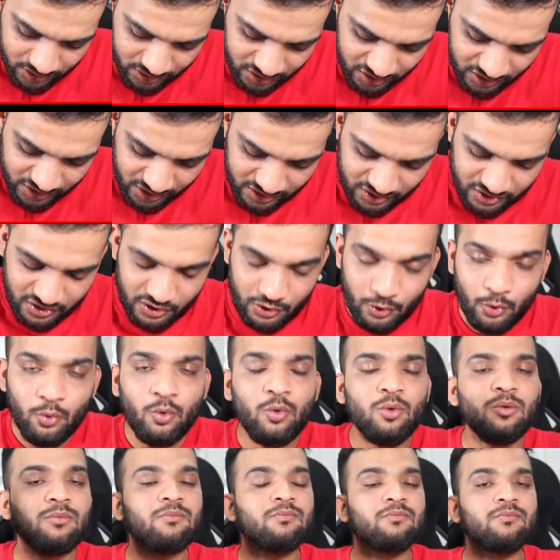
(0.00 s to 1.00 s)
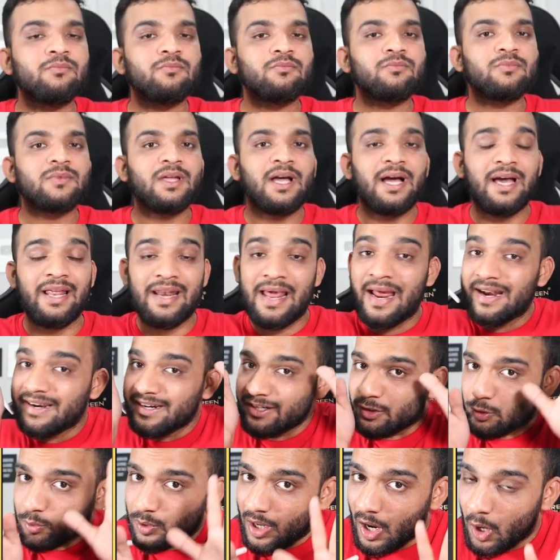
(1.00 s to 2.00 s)
this is a 0. I'll add
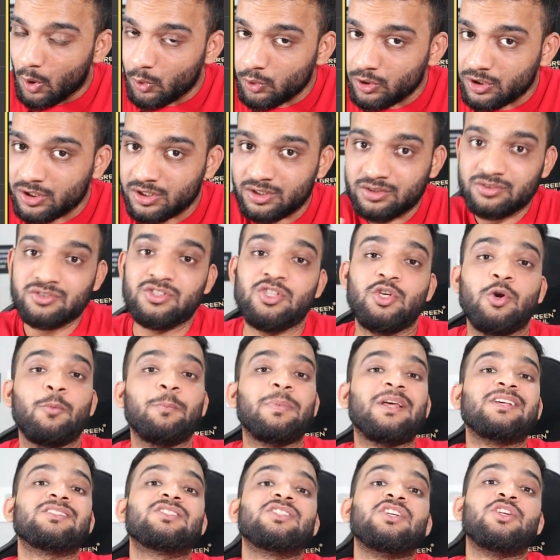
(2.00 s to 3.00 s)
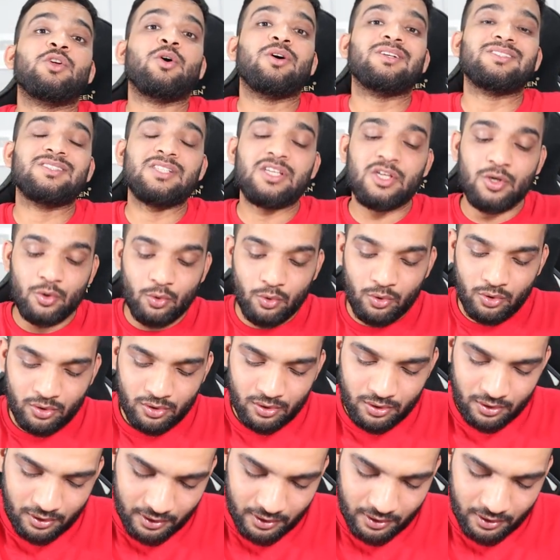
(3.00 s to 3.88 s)
it to count. 0 plus 0 is 0.